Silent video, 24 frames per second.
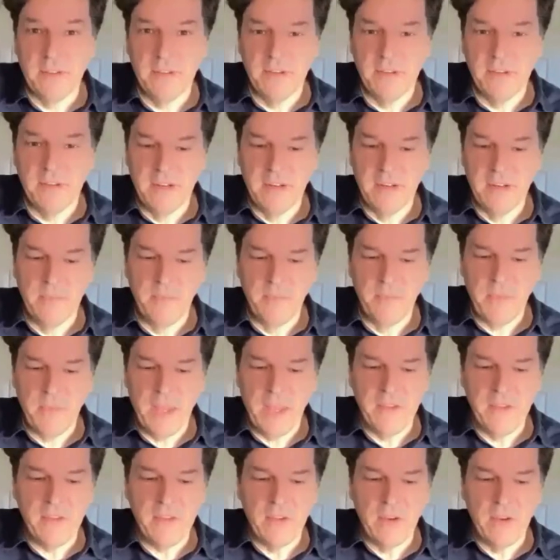
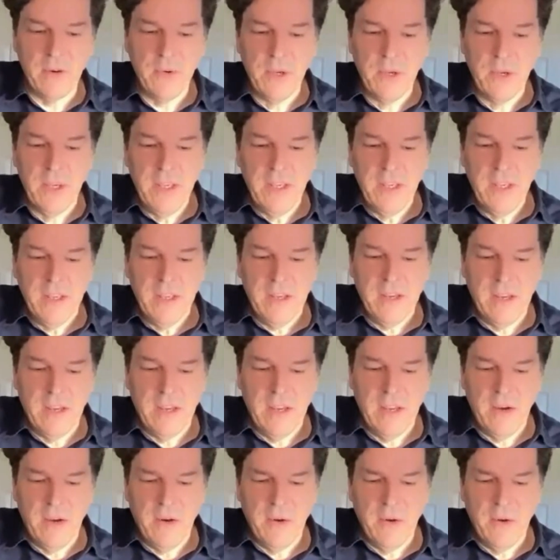And so
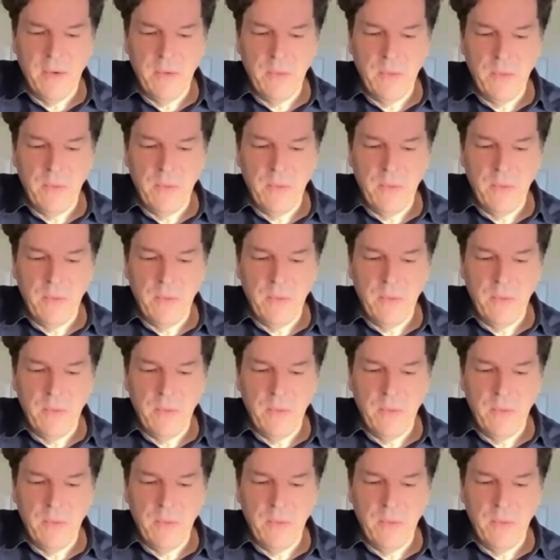uh,